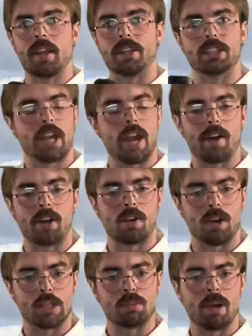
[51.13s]
that's
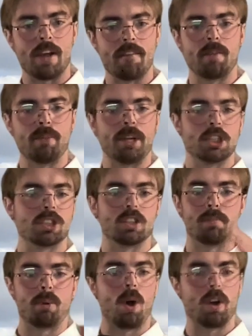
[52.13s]
characterized by inflammation in
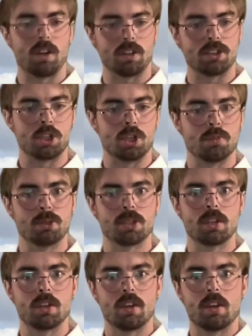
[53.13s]
the bronchial tubes,